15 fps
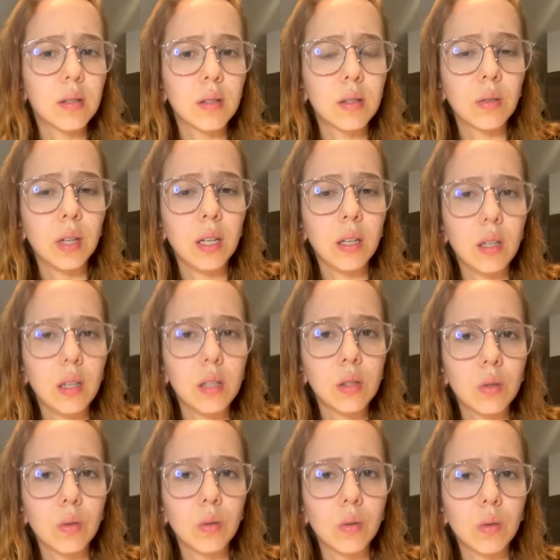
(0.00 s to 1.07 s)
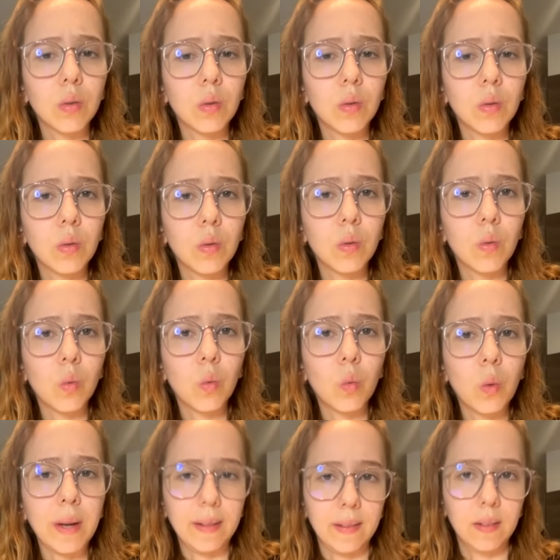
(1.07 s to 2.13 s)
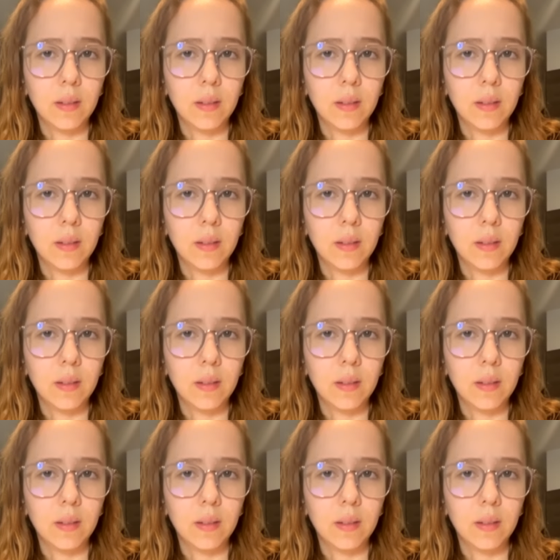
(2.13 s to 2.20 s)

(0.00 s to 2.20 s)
The screen is white.